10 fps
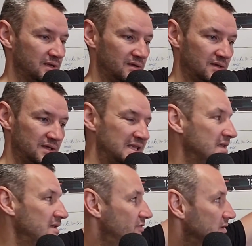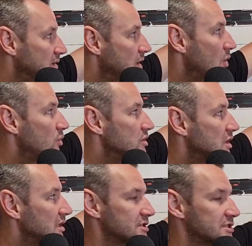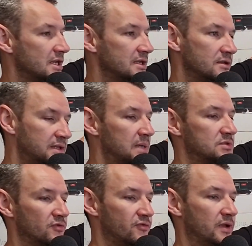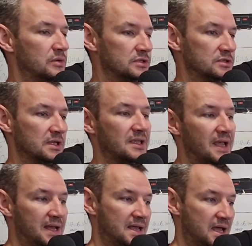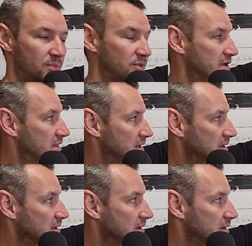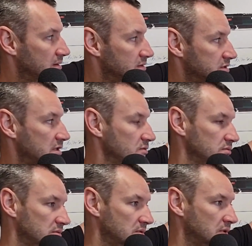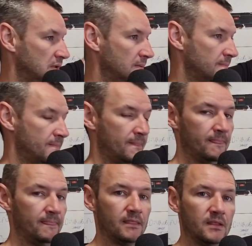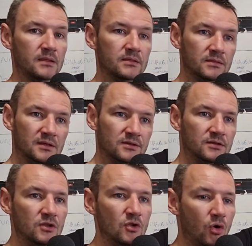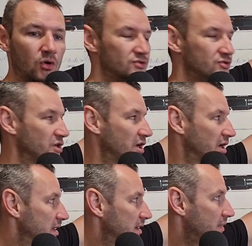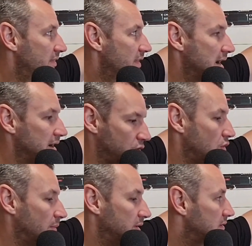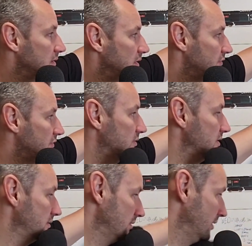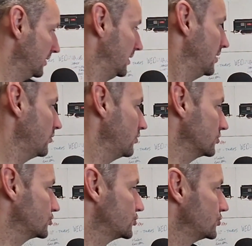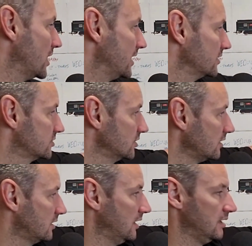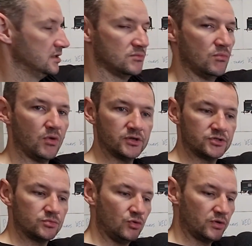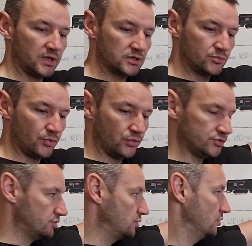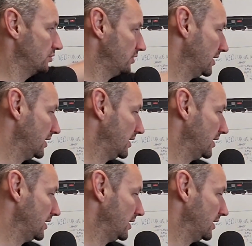even when you consider the types of failures that can happen in the signal, they're not generally that common a failure. Your track circuit is much more exposed to things